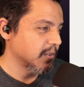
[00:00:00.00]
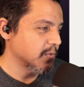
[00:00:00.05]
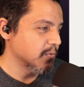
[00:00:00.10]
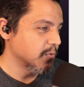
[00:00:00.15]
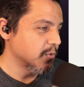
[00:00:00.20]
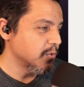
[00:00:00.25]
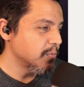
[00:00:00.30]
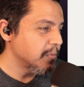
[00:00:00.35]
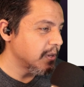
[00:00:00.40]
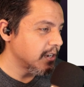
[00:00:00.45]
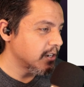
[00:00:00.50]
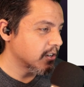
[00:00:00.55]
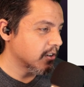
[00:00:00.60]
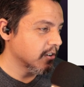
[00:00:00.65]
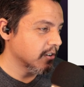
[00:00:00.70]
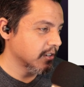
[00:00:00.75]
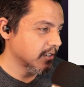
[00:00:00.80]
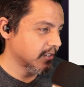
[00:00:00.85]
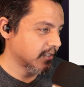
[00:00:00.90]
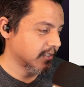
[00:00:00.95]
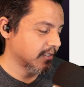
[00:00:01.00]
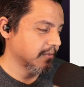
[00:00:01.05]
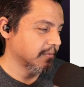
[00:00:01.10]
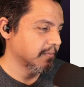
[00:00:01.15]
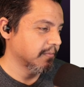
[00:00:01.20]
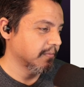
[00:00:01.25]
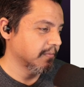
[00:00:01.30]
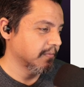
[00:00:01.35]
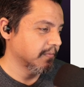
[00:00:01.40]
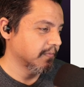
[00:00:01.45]
Grooming artist.
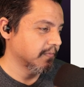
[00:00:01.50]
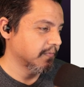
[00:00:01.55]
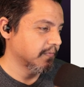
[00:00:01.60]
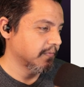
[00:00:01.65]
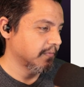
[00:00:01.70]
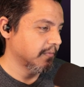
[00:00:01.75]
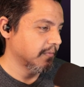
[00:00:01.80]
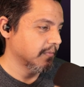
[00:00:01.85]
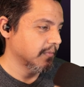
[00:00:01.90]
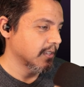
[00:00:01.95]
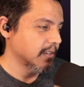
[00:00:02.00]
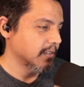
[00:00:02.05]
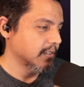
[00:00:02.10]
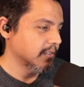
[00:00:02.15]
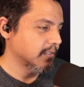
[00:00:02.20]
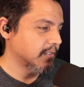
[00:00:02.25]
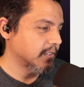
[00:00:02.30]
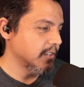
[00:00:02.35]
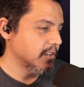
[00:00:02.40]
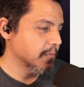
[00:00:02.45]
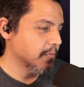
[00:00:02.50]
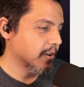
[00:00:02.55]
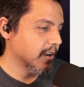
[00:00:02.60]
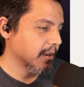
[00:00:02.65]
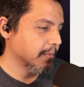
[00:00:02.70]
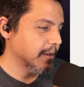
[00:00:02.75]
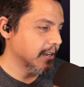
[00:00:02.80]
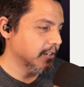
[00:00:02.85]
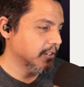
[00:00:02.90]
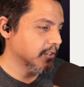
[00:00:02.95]
Senior
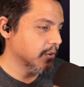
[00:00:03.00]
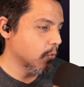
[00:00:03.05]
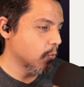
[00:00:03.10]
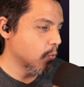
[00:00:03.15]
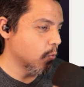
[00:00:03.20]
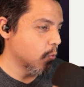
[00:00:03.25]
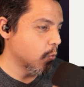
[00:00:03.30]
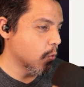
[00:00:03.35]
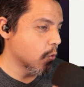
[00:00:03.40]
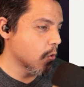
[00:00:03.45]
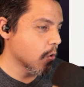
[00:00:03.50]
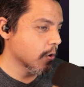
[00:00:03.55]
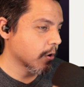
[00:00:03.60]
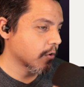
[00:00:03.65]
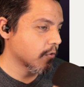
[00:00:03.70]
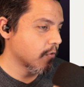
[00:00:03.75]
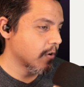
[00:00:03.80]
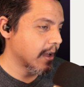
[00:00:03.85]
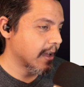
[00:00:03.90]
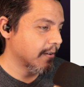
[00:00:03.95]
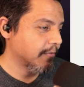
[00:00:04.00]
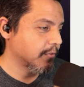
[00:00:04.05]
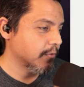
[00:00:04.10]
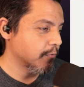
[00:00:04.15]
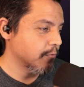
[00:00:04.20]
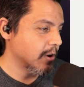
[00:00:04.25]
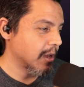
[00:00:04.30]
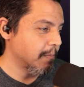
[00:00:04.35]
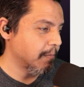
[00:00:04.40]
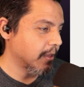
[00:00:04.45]
product manager, Warcraft
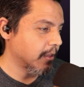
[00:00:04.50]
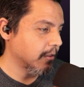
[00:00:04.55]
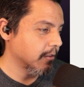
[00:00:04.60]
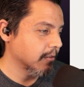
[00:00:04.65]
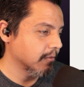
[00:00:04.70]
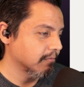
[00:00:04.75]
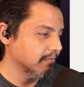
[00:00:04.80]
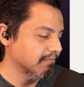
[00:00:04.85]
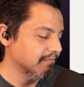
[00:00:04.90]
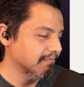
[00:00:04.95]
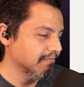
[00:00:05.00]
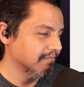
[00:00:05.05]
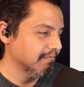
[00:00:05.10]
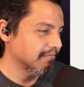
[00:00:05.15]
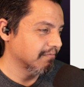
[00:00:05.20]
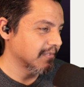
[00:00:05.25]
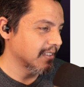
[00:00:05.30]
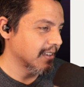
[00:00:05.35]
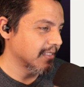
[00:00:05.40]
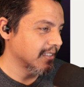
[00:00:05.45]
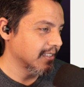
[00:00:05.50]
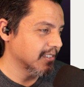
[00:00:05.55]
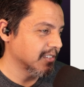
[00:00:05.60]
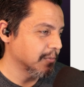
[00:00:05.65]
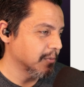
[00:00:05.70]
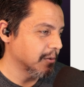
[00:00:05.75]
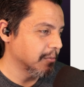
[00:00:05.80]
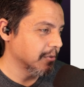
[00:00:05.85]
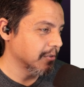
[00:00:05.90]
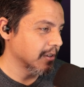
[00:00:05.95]
Rumble. I think that's
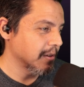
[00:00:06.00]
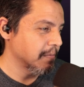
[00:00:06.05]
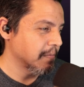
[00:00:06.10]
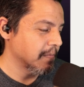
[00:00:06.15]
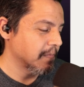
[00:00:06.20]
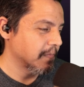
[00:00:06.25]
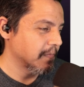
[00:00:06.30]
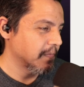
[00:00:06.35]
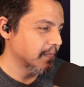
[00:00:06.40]
a mobile game,